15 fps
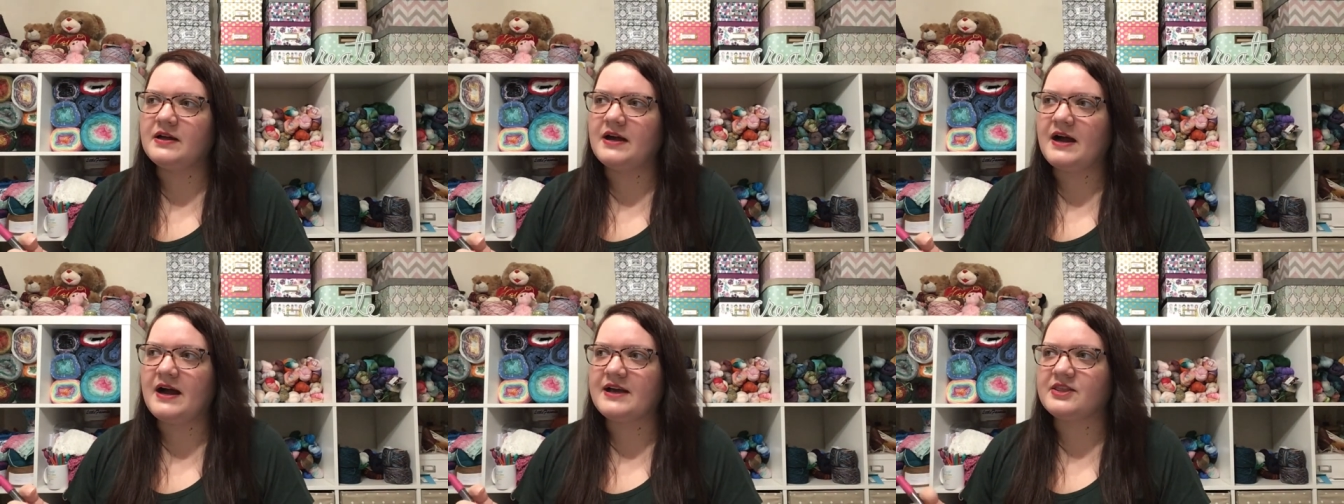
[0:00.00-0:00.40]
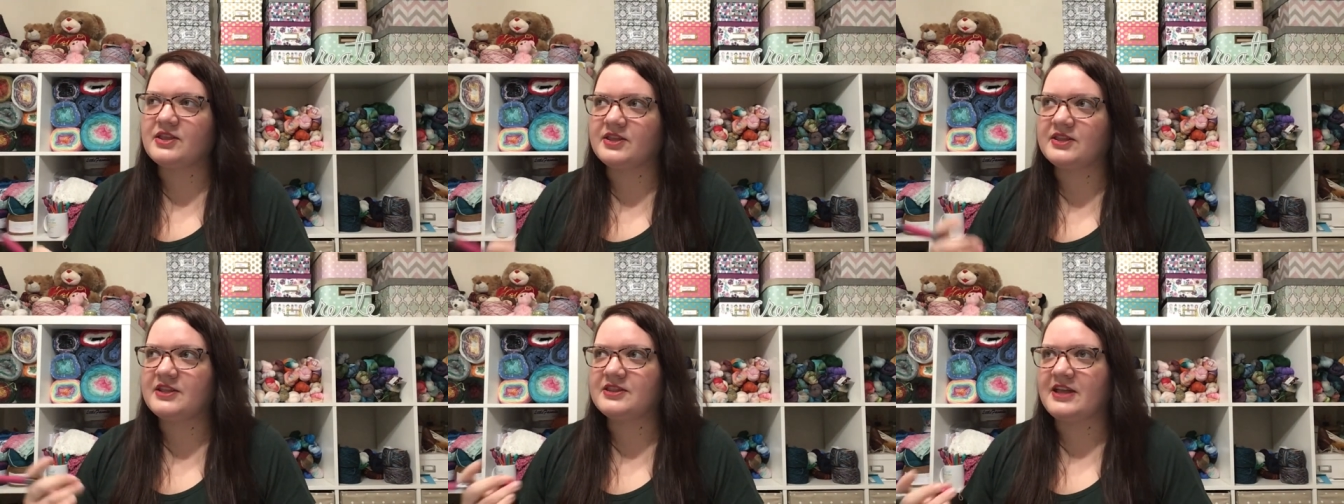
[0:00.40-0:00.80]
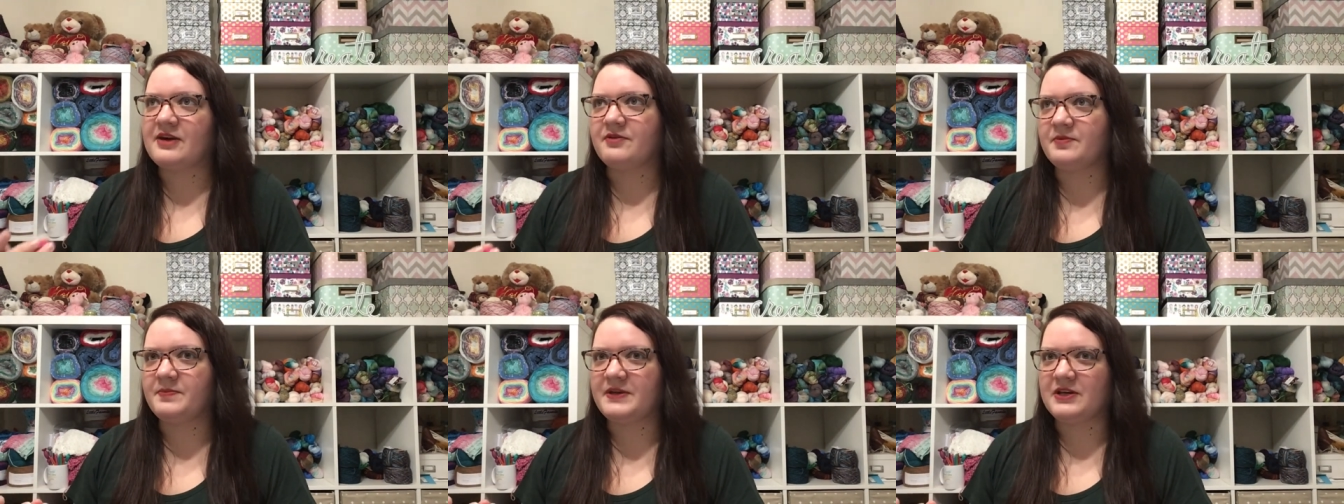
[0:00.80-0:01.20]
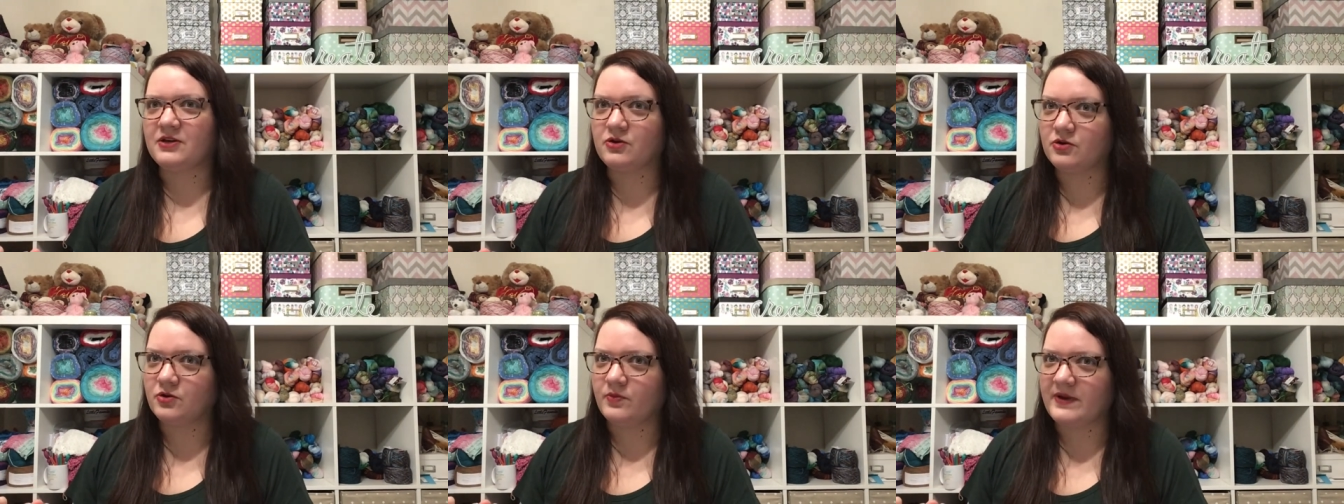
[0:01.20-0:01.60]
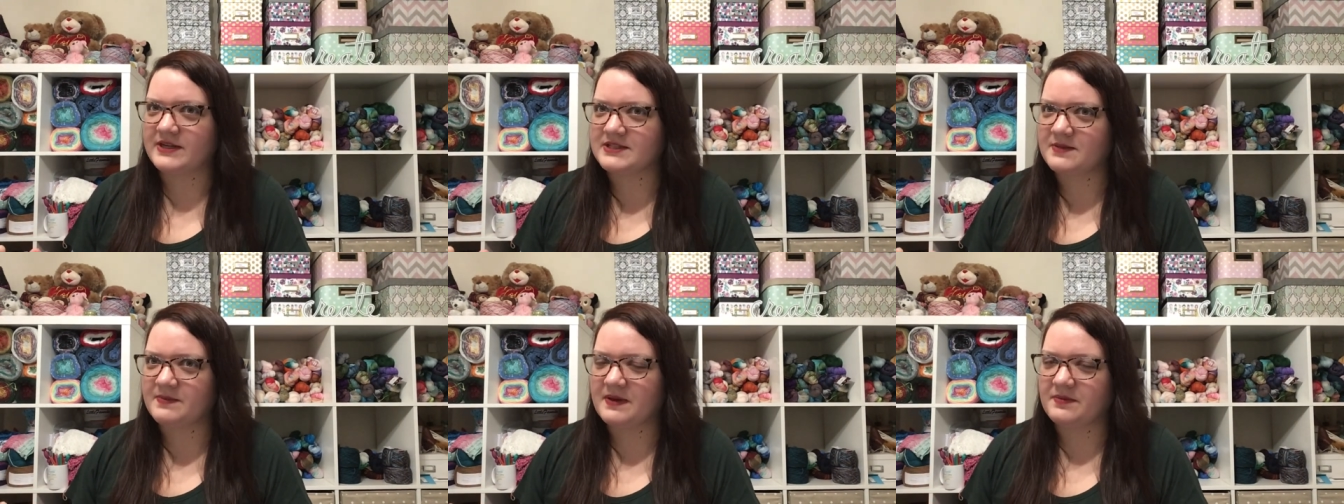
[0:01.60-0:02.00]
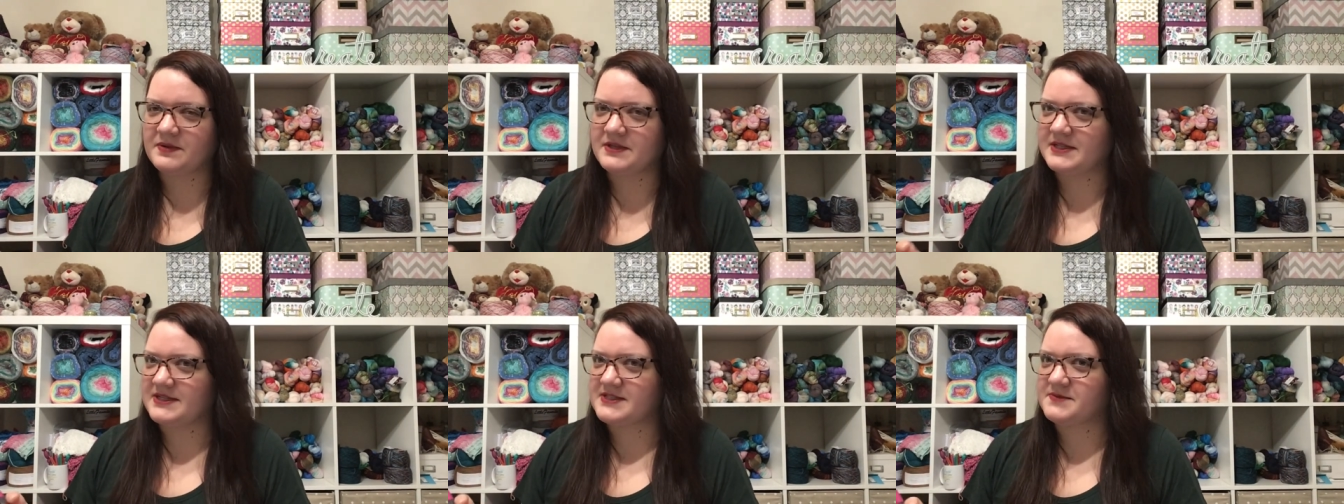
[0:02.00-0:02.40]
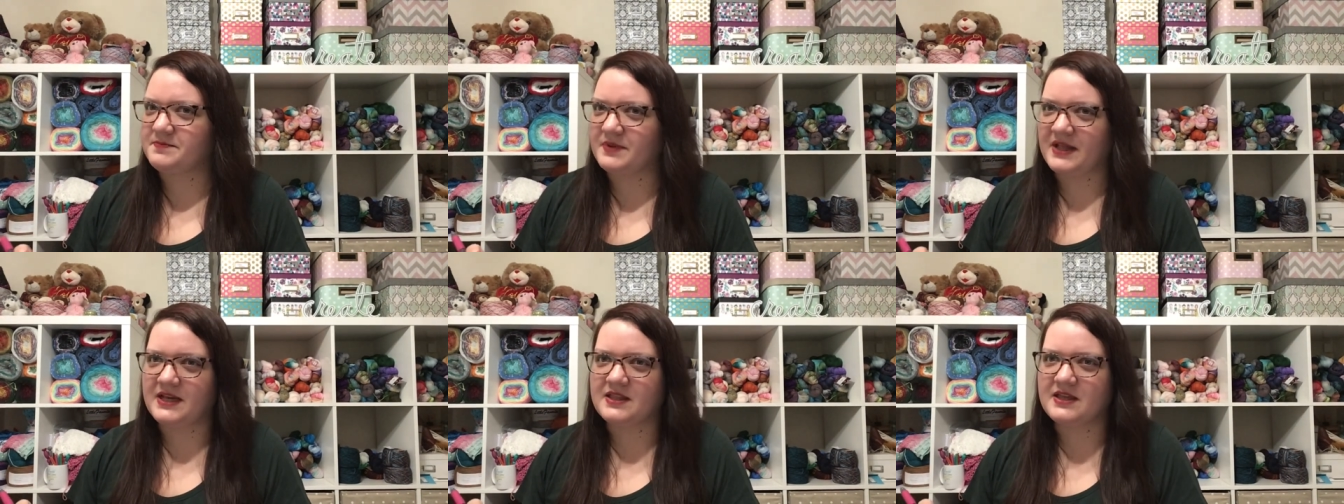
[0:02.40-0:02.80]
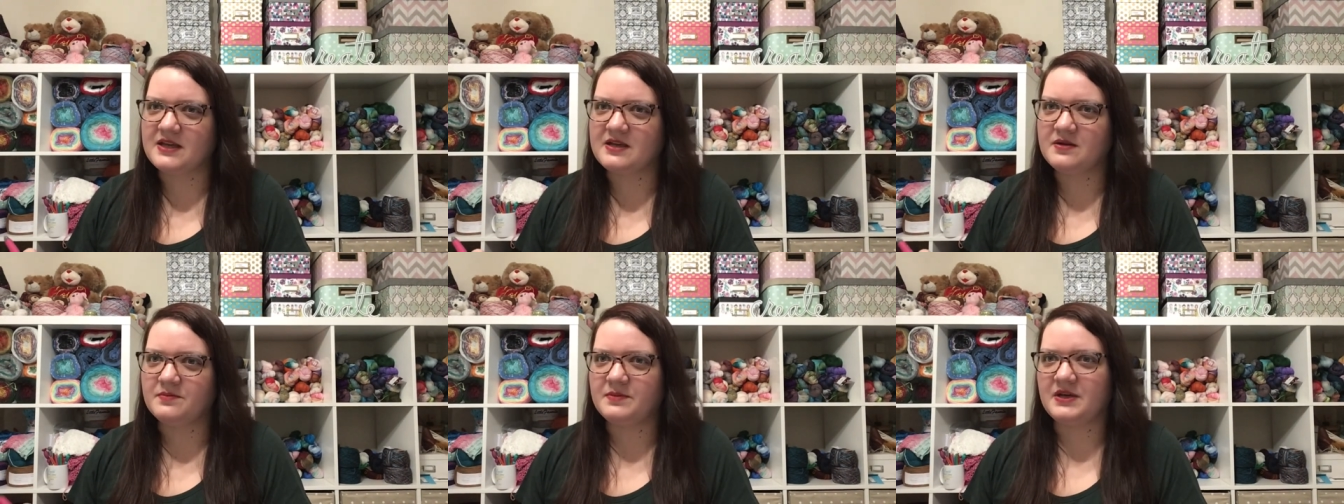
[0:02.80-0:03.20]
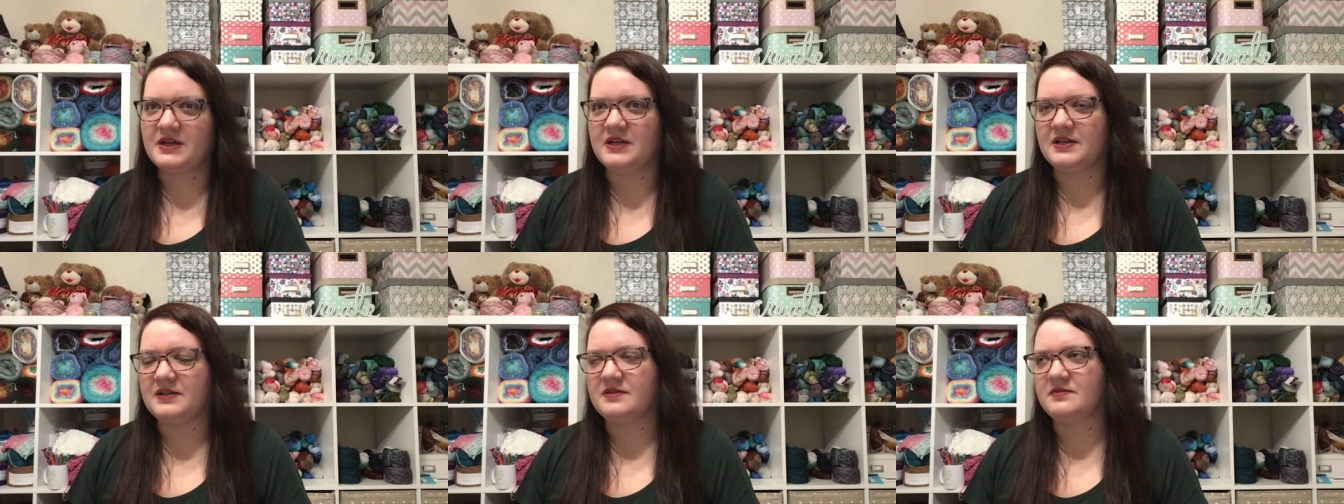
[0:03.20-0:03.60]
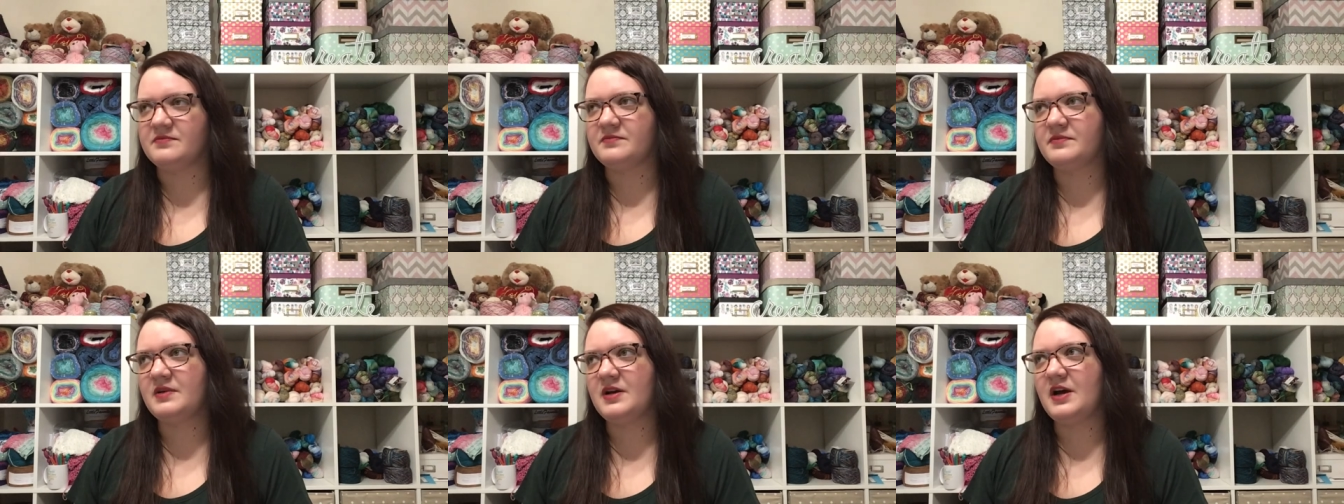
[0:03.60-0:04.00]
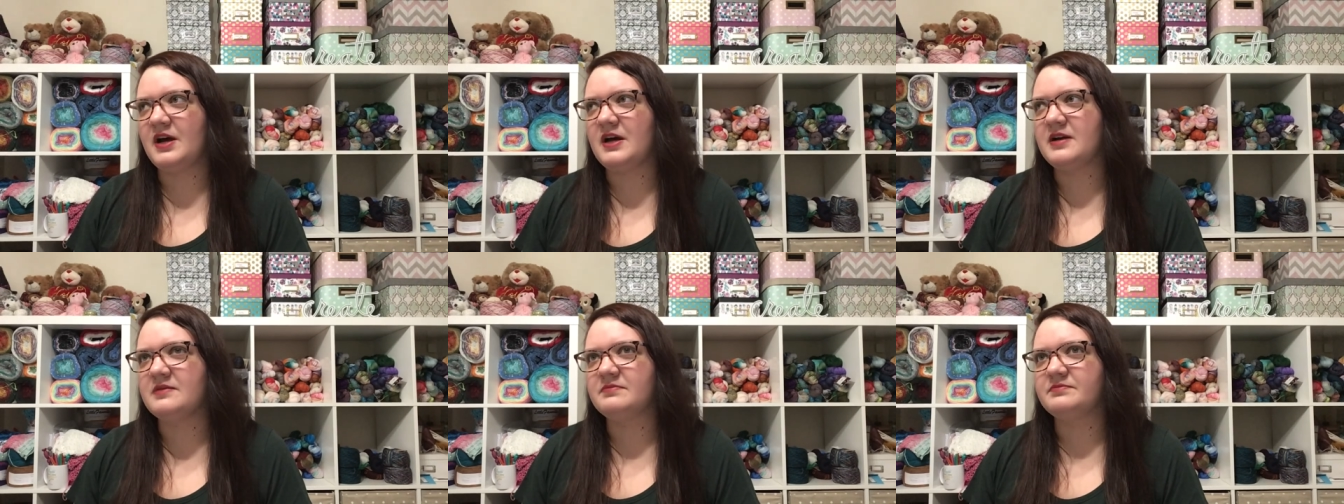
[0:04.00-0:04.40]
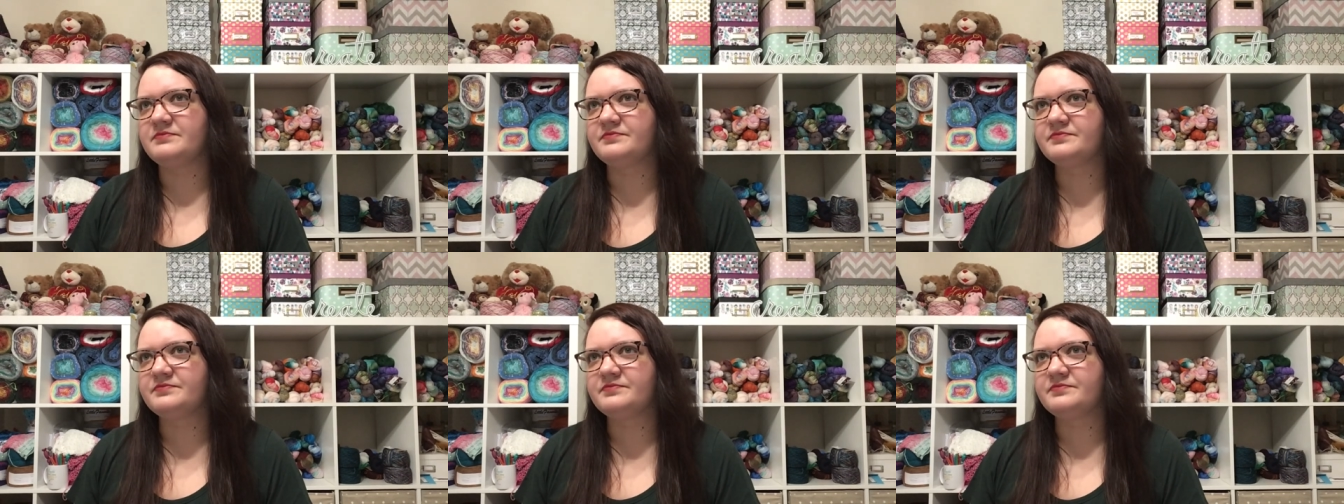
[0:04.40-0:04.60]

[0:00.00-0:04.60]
I think that that would be a cool way to be able to display them and um